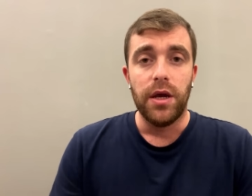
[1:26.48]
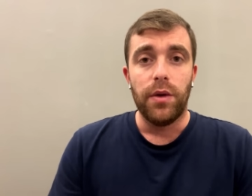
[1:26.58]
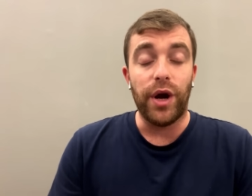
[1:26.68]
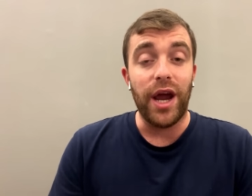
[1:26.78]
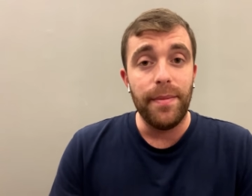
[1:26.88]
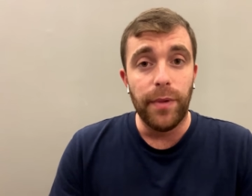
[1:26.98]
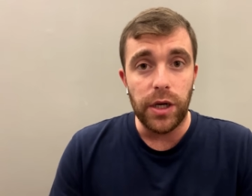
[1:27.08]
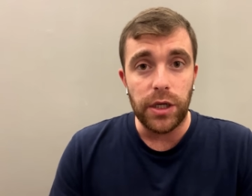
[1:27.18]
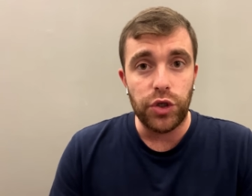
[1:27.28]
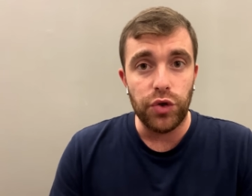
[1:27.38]
were
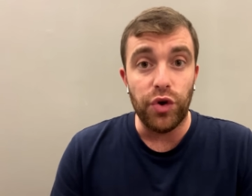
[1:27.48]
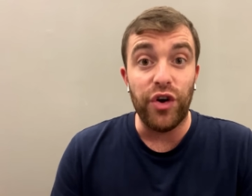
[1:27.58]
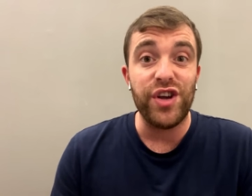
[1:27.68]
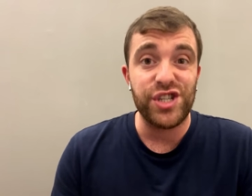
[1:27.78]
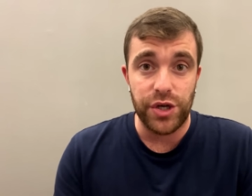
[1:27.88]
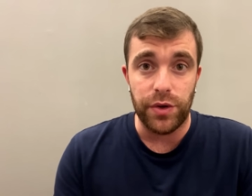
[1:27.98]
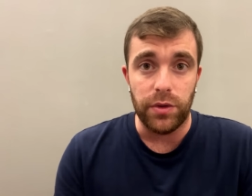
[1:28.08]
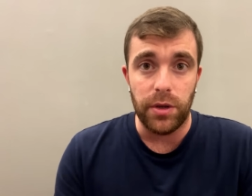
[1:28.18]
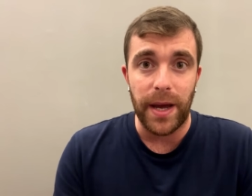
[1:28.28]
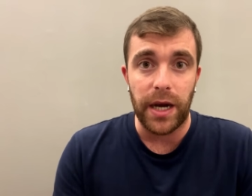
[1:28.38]
able to rescue
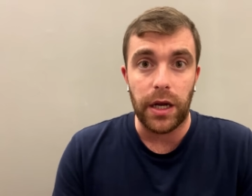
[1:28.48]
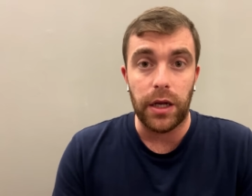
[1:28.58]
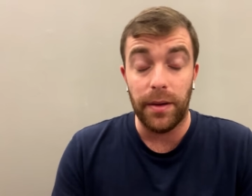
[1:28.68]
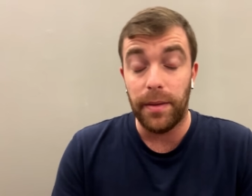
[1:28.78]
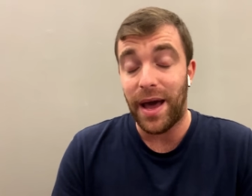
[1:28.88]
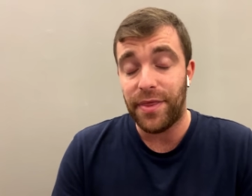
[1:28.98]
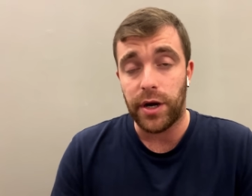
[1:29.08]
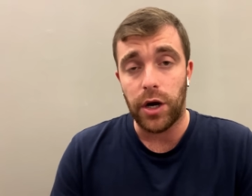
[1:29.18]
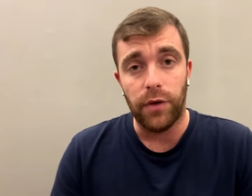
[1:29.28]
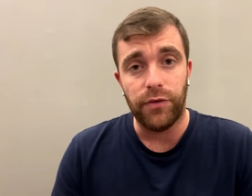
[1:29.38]
the man uh, the
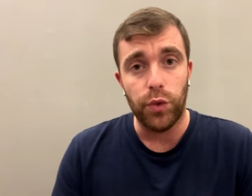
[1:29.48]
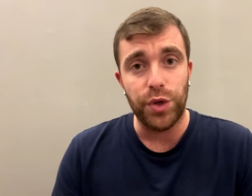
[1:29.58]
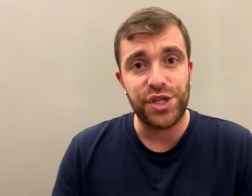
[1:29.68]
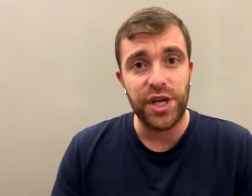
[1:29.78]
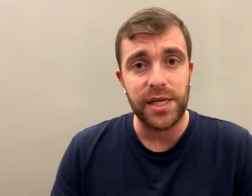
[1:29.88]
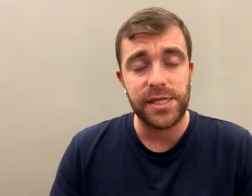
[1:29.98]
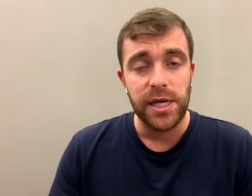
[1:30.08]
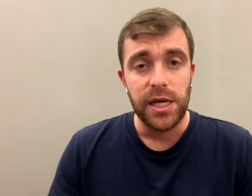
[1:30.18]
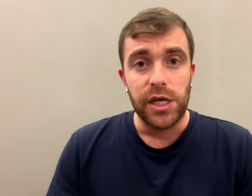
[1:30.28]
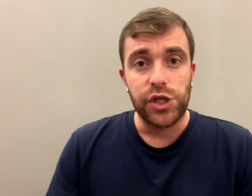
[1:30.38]
mother of Luis Diaz
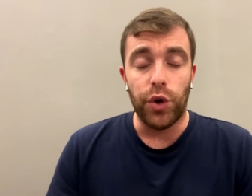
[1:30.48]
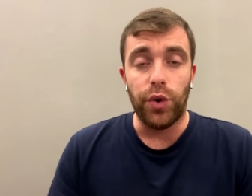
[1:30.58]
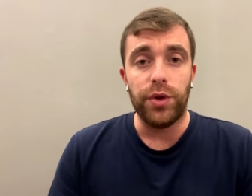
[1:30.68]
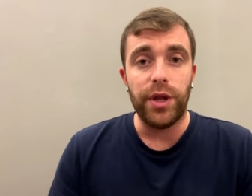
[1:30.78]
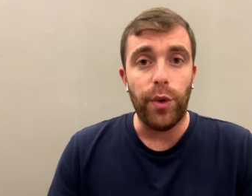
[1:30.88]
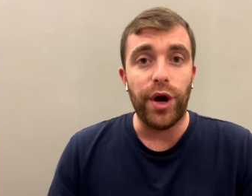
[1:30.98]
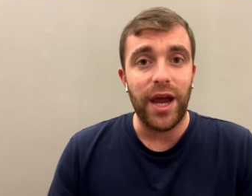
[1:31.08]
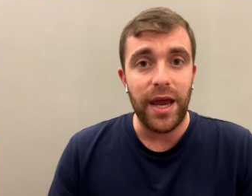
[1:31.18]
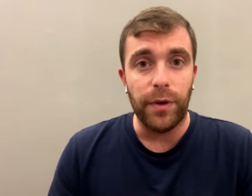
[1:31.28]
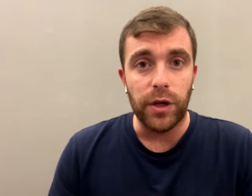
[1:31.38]
so they were
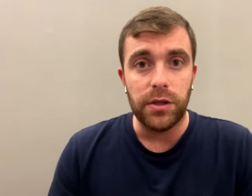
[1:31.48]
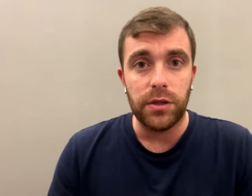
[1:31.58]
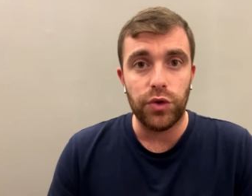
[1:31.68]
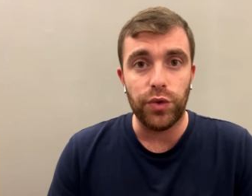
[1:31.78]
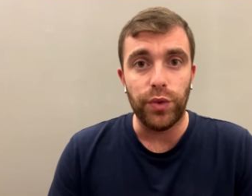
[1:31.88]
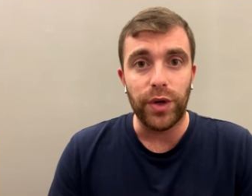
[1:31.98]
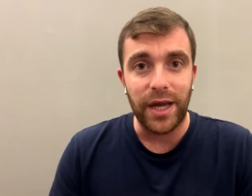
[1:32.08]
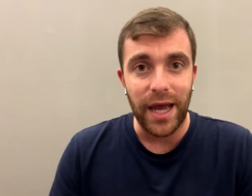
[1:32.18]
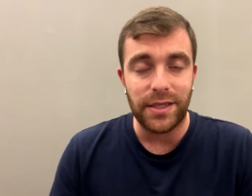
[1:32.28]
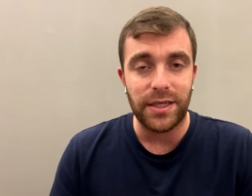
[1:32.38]
able to
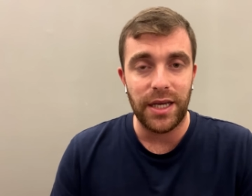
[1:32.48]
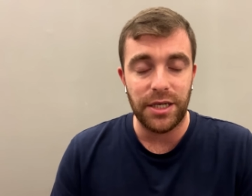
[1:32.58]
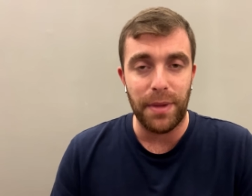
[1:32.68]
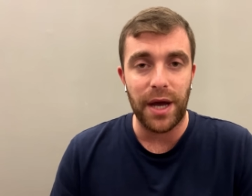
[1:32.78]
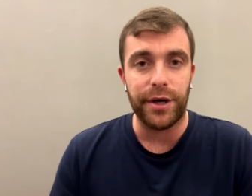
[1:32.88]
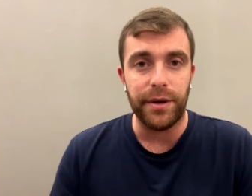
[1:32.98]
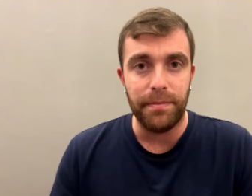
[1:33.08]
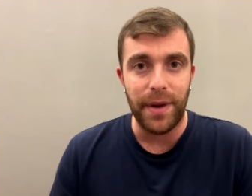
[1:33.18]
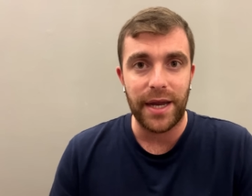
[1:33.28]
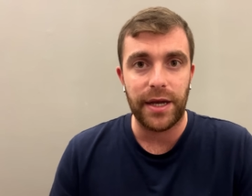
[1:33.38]
get his mother
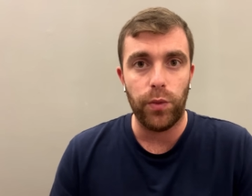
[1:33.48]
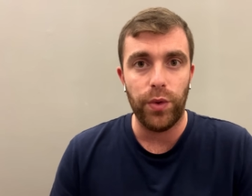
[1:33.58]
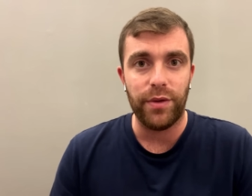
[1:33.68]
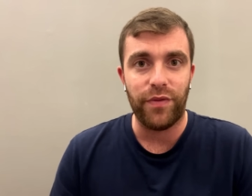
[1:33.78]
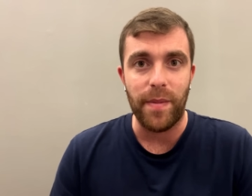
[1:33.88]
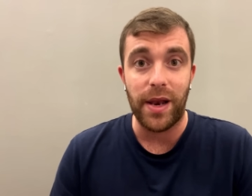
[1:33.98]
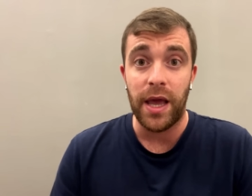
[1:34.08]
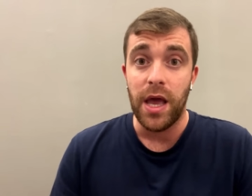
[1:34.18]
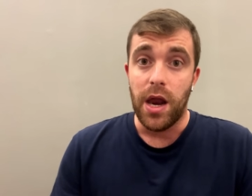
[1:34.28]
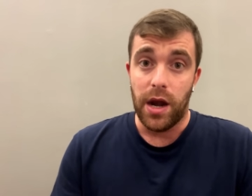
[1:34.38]
back with the
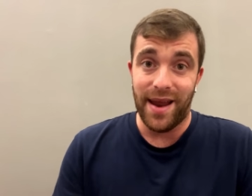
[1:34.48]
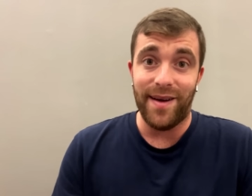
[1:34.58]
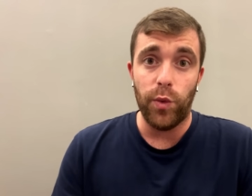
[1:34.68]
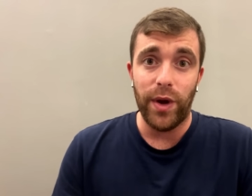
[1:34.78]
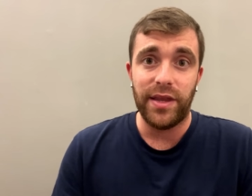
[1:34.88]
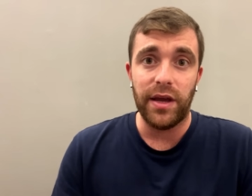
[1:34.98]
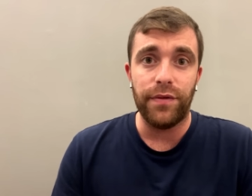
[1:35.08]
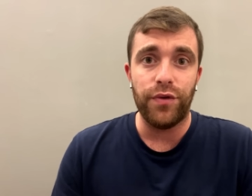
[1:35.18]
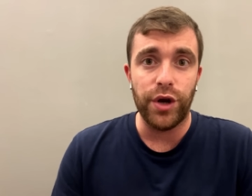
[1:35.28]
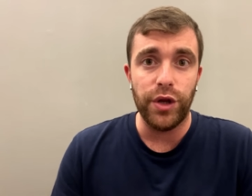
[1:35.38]
family now waiting
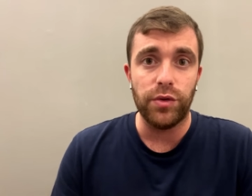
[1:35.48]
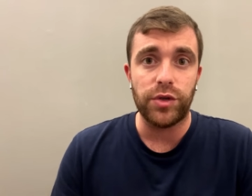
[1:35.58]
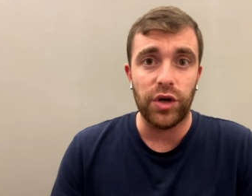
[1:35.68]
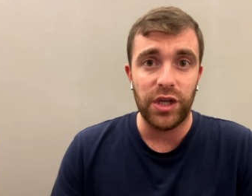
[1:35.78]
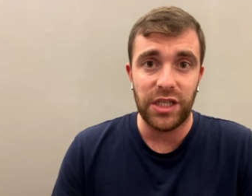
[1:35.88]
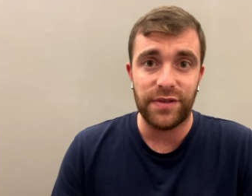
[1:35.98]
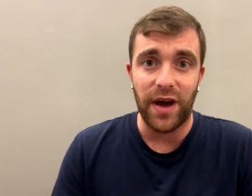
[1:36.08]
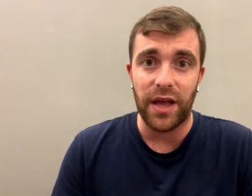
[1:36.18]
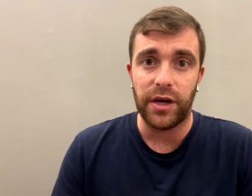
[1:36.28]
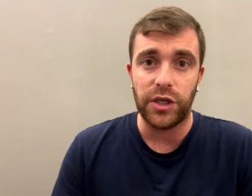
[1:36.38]
for news on his
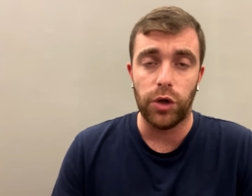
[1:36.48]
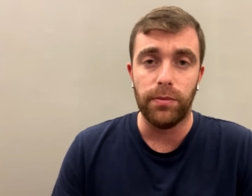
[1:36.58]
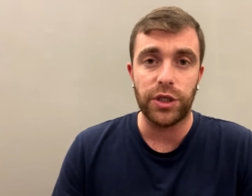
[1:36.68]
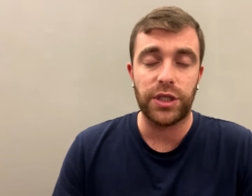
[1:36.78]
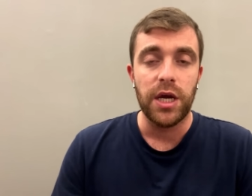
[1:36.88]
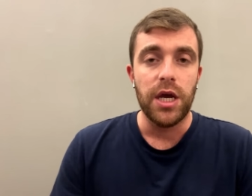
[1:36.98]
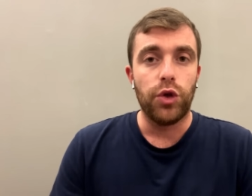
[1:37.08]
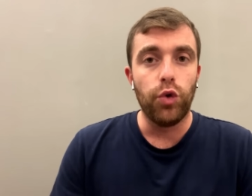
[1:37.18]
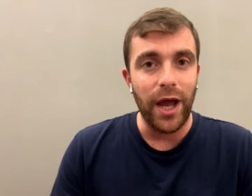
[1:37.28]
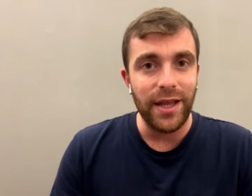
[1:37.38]
father is almost
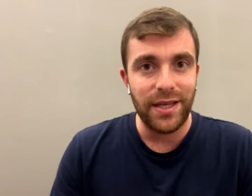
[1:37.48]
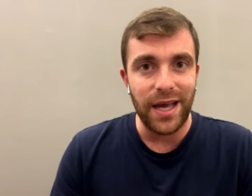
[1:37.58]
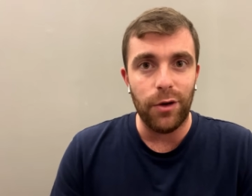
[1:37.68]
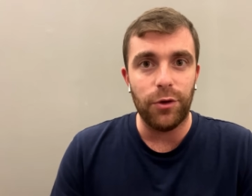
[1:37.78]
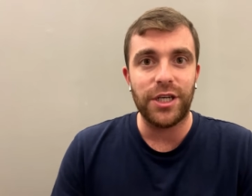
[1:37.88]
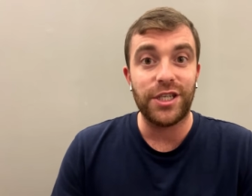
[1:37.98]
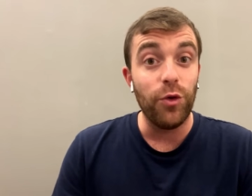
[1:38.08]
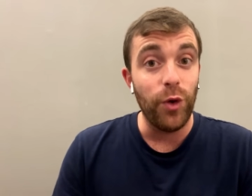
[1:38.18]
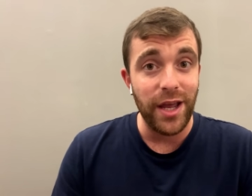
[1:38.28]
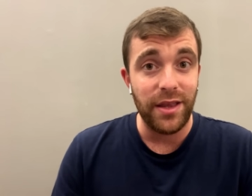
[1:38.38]
20 hours
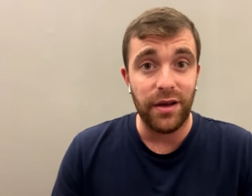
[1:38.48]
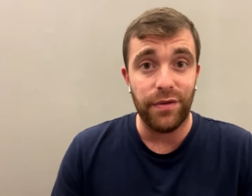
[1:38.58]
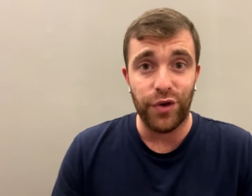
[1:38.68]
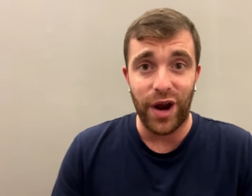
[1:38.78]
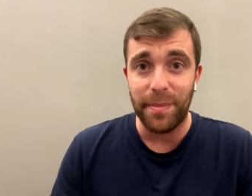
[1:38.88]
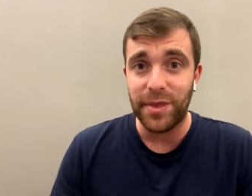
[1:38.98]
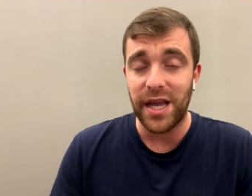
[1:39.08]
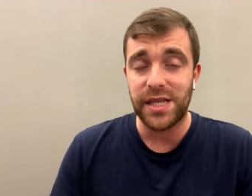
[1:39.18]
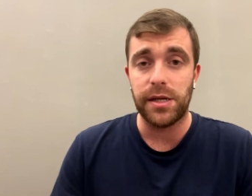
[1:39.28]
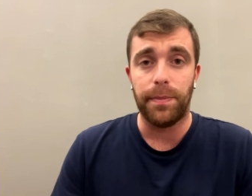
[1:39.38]
waiting for
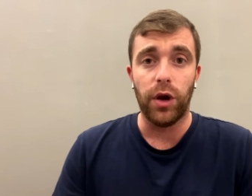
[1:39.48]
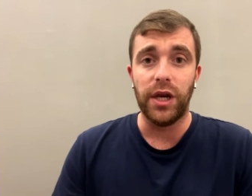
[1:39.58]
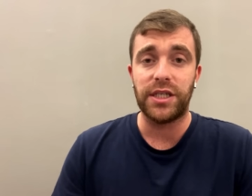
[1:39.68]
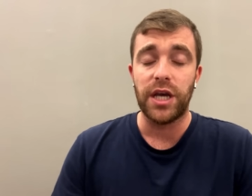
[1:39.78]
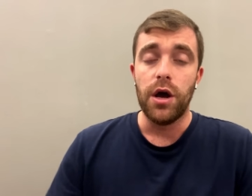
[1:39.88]
updates the police